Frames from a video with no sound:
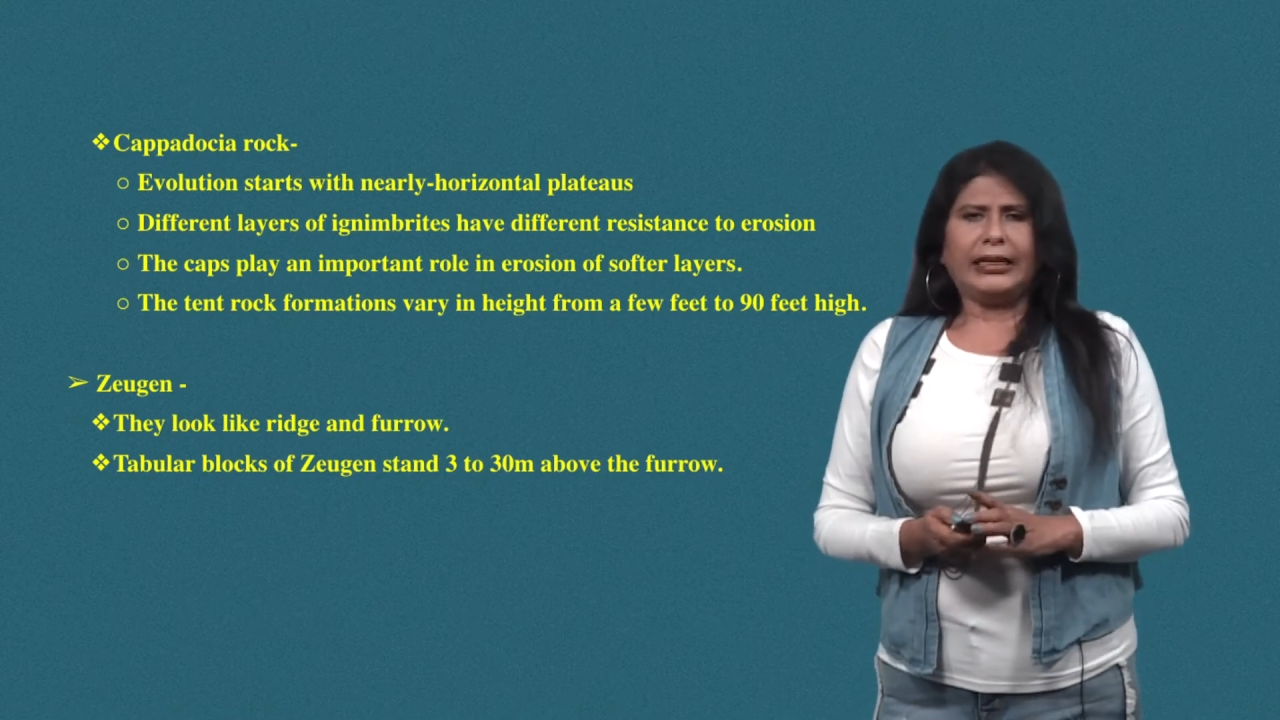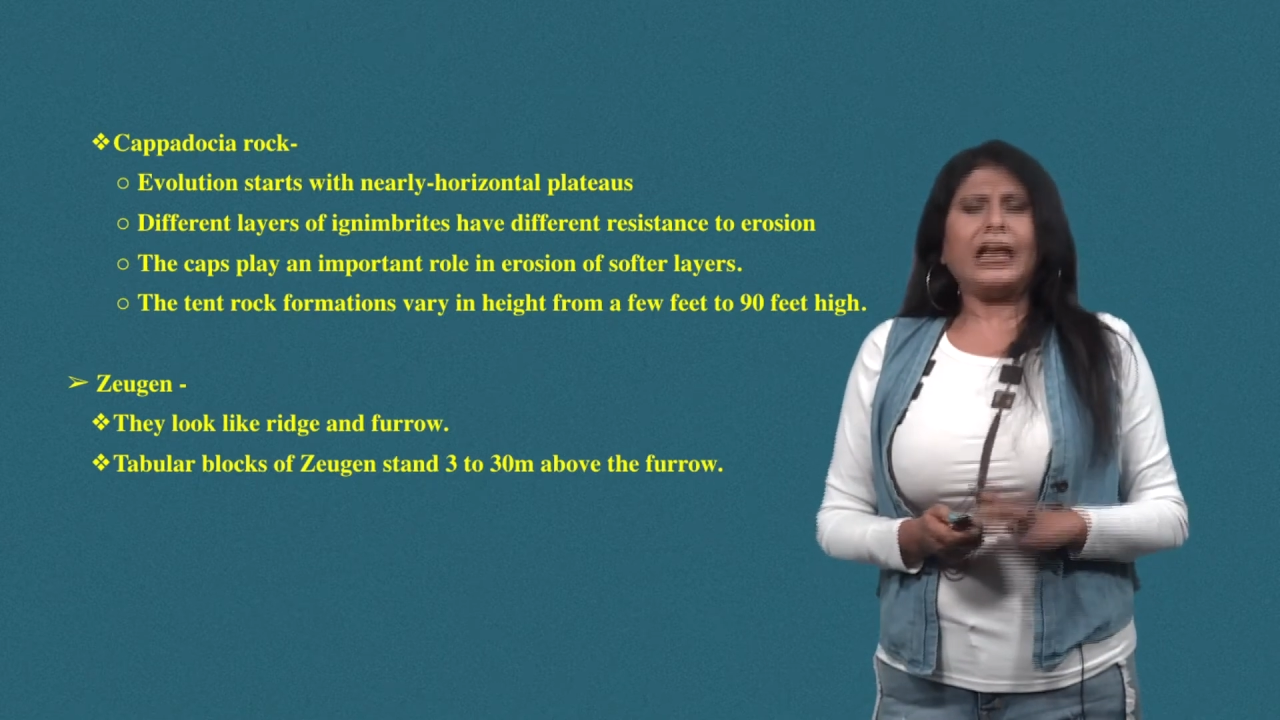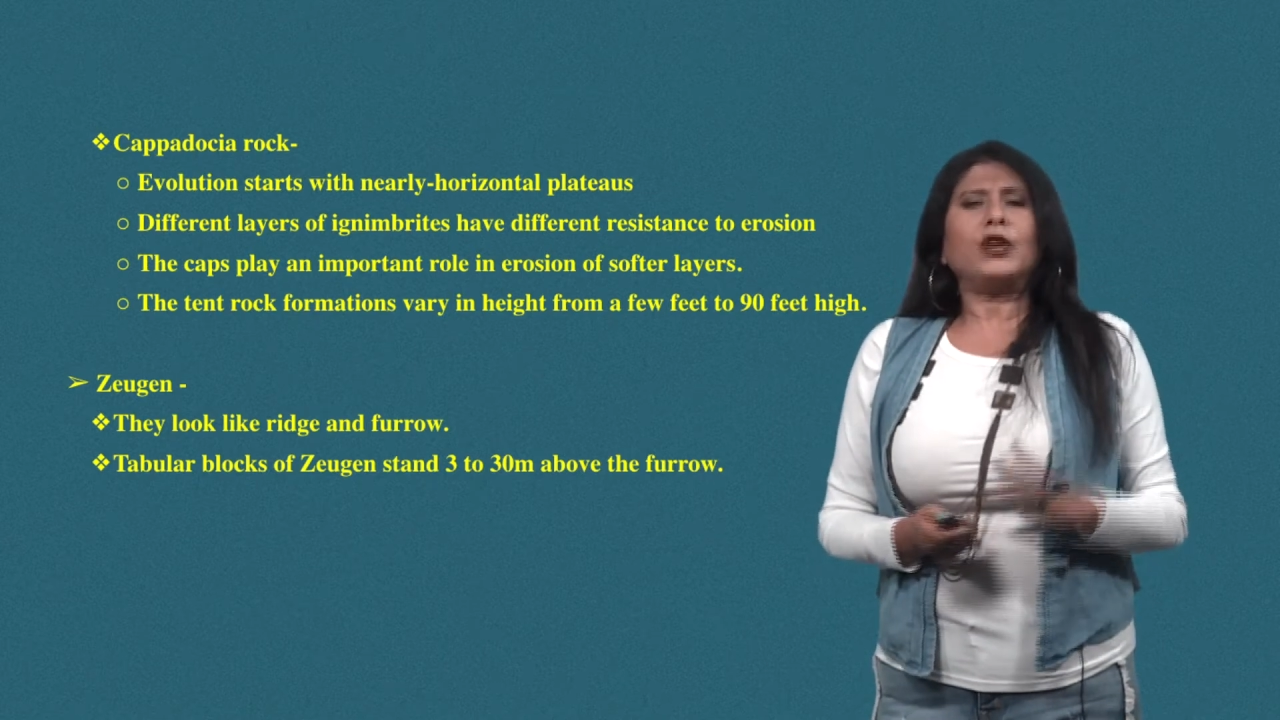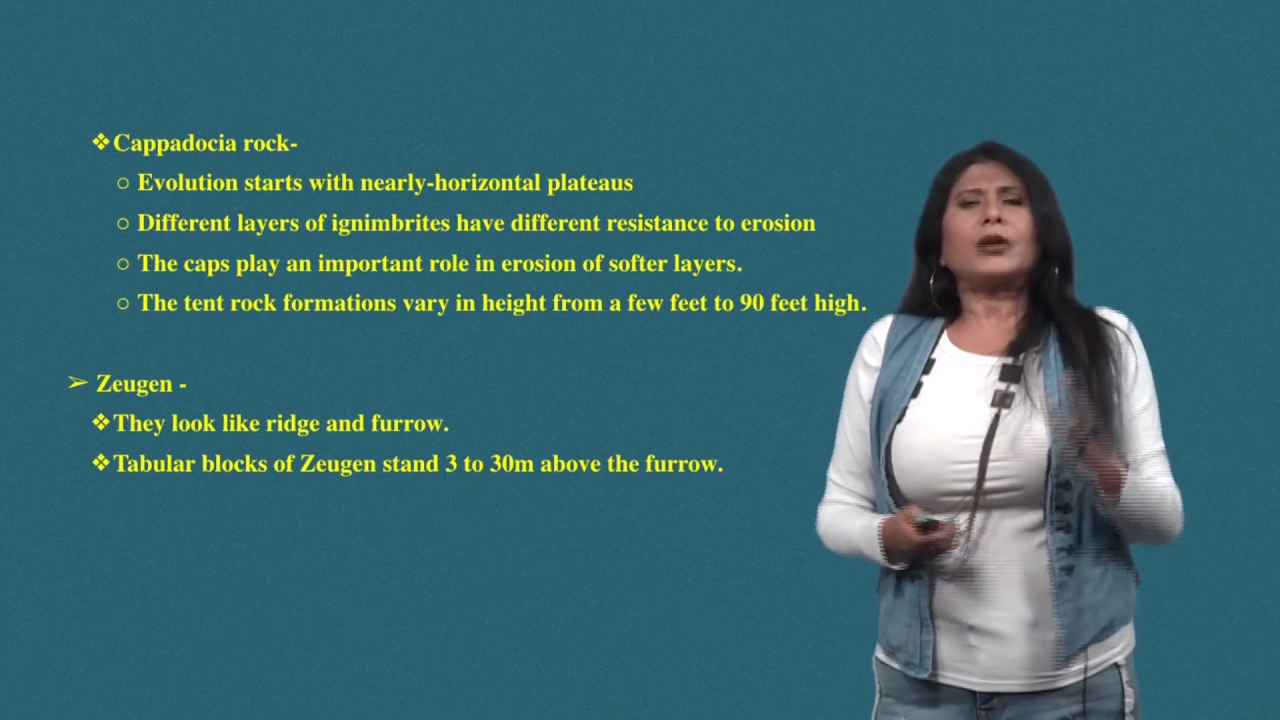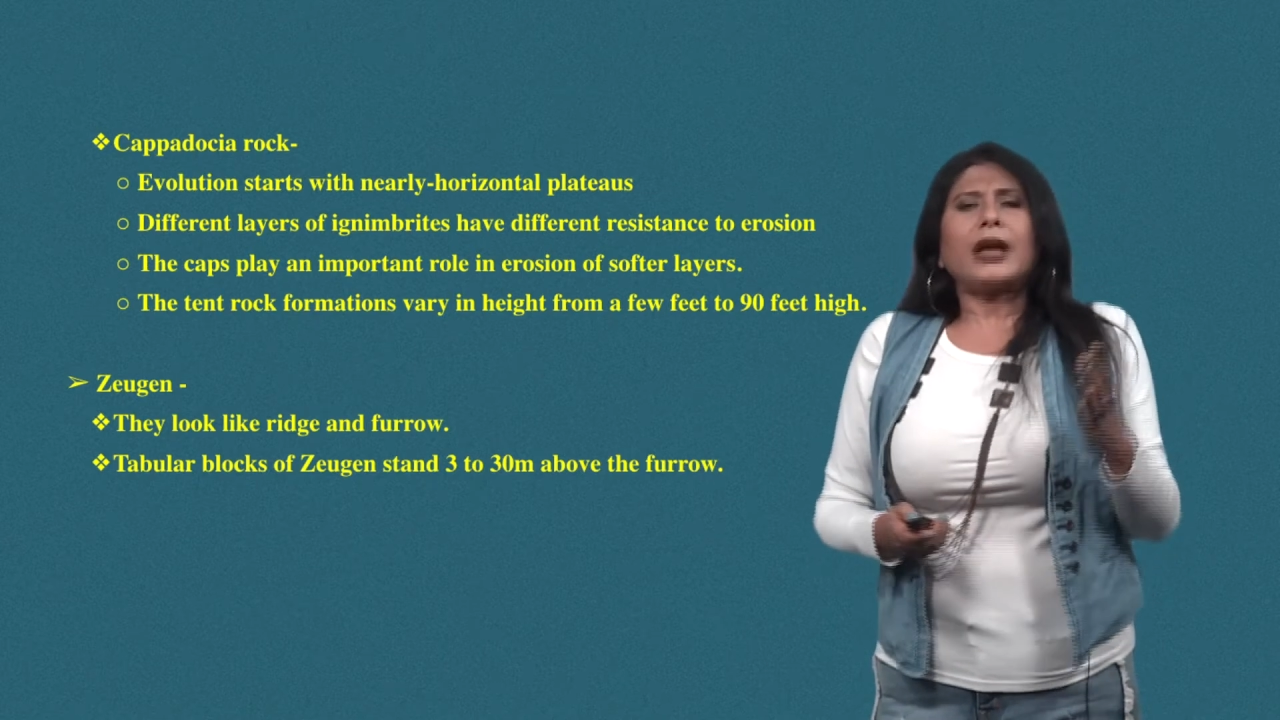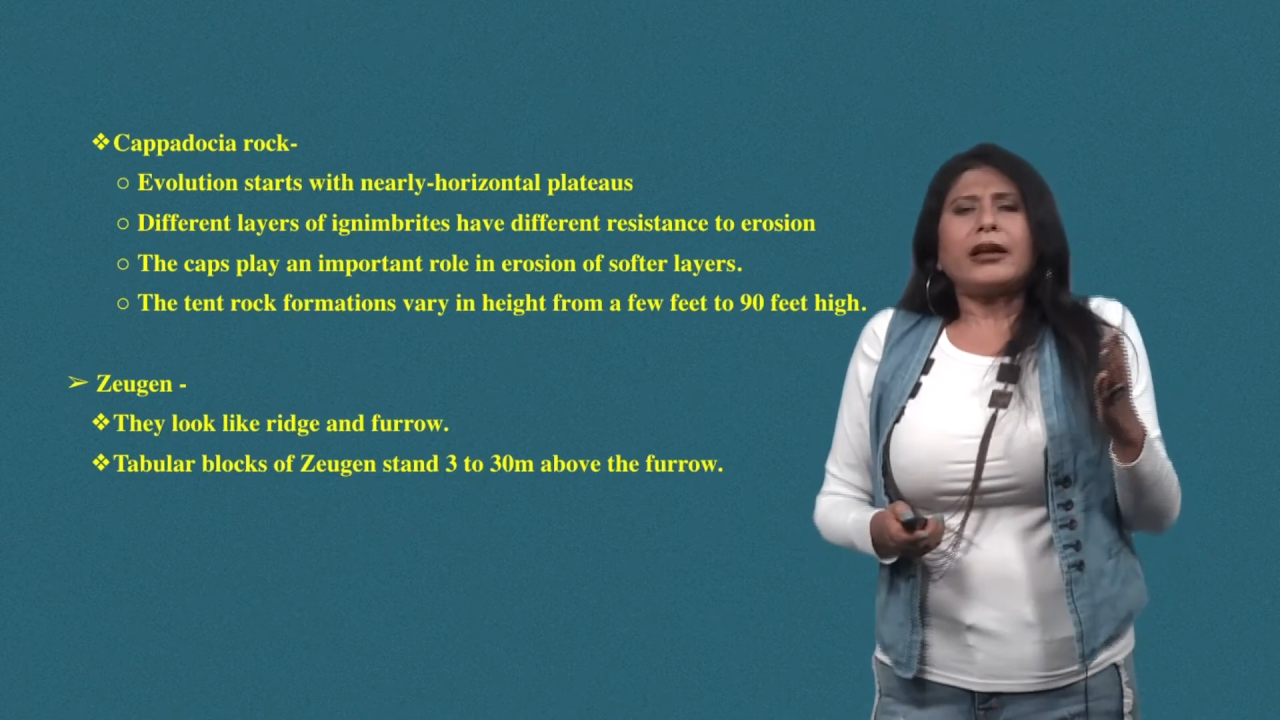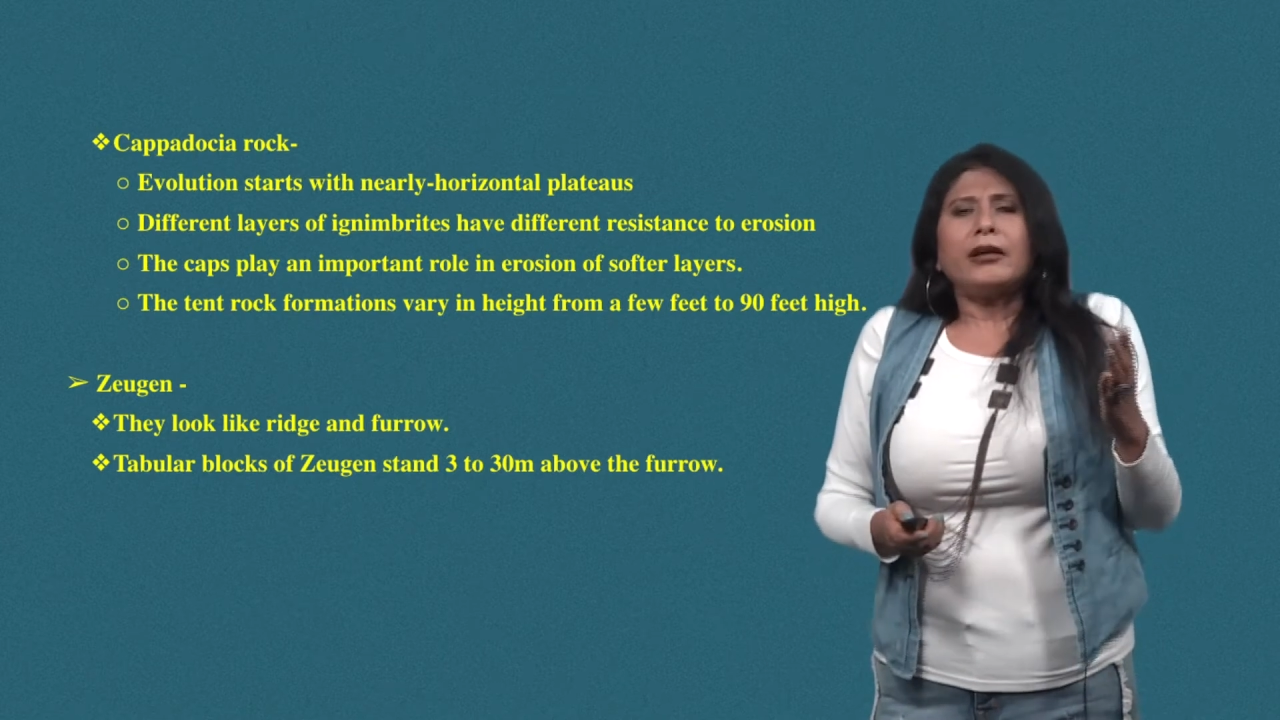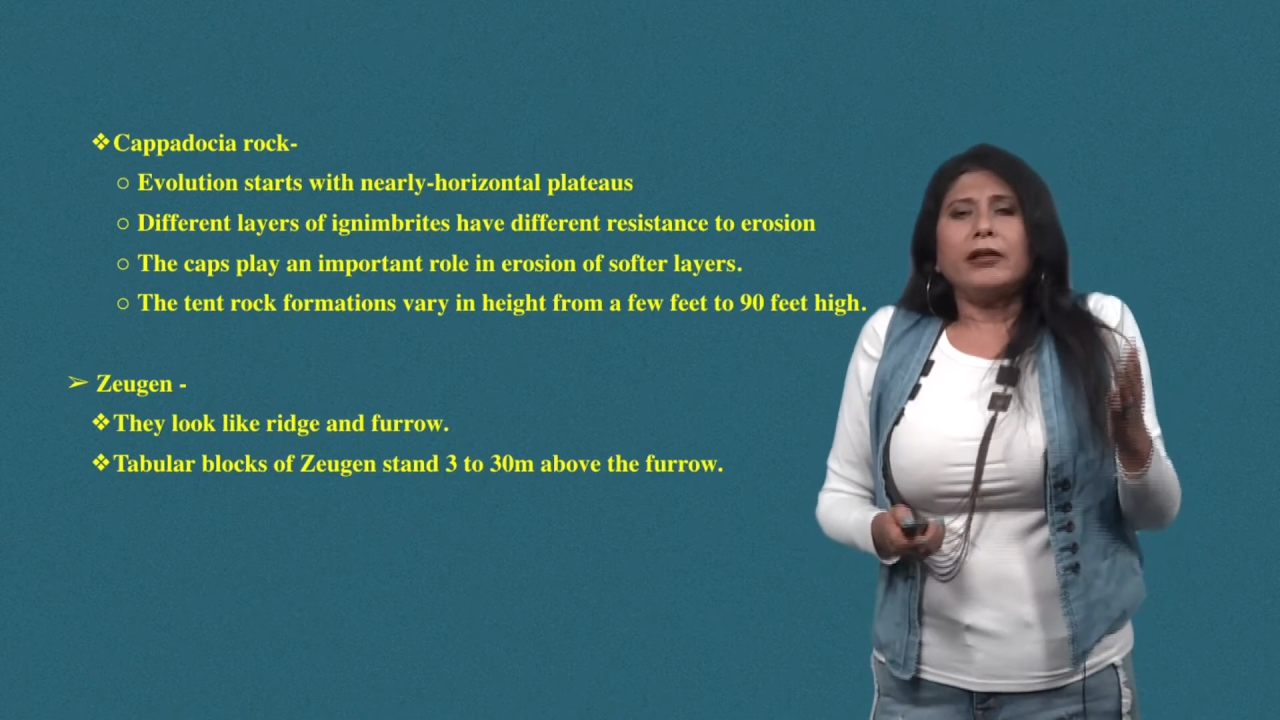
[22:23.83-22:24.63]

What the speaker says: They look like